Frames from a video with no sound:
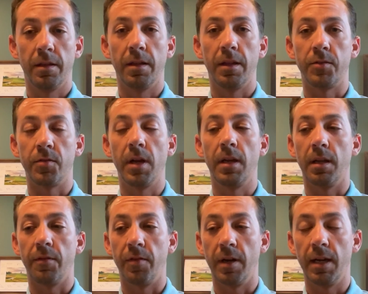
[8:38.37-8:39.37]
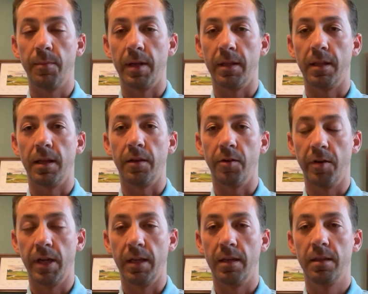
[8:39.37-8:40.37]
That's right. I forgot about that. You're
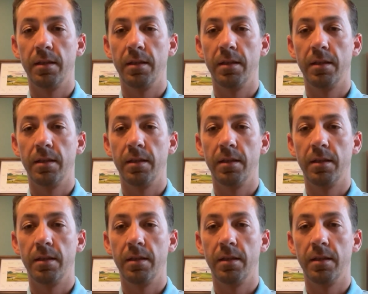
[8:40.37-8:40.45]
right.